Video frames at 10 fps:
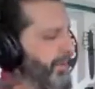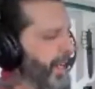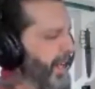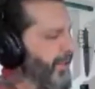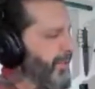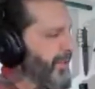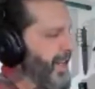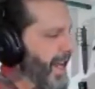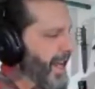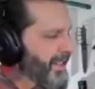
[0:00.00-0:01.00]
getting through
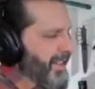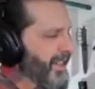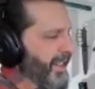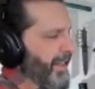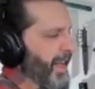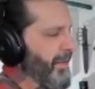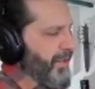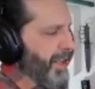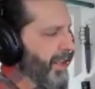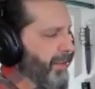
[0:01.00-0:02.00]
nasty
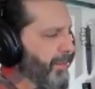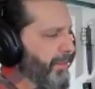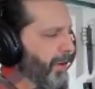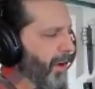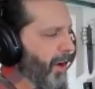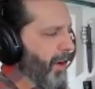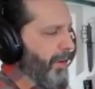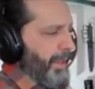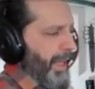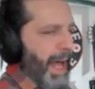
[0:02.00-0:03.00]
clamshell or, or
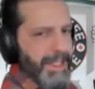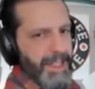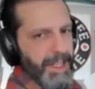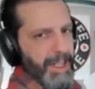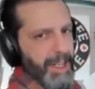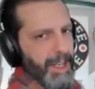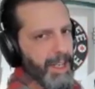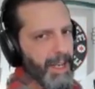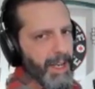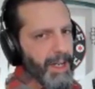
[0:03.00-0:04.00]
hard plastic
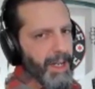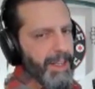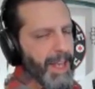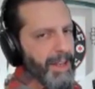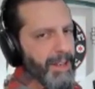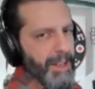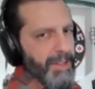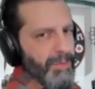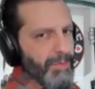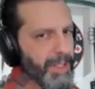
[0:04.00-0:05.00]
uh, that
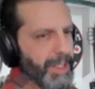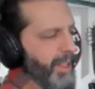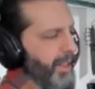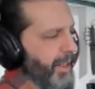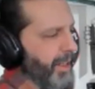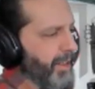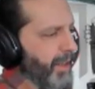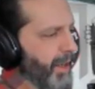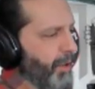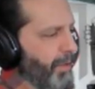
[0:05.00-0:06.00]
is really a,
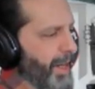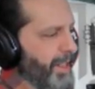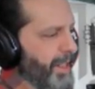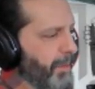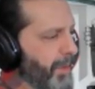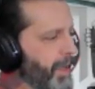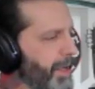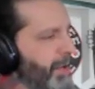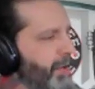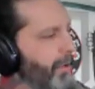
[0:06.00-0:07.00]
a great tip
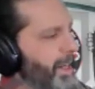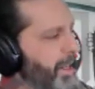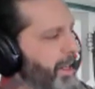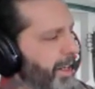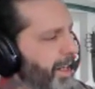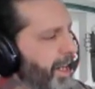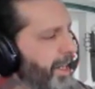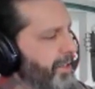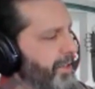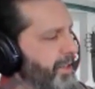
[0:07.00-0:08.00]
Great cutting
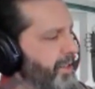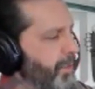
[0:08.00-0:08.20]
edge. This is